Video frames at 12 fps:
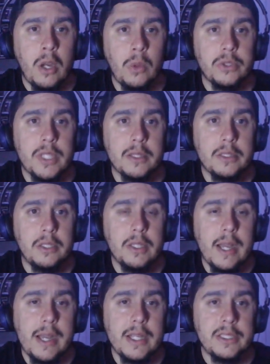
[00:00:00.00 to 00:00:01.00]
We'll talk to you
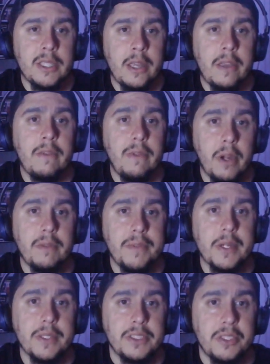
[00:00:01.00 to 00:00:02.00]
guys very,
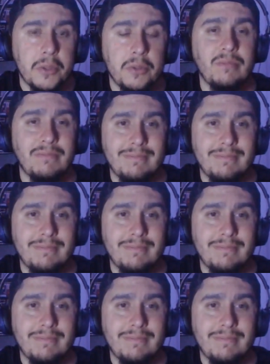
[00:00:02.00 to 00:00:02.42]
very soon.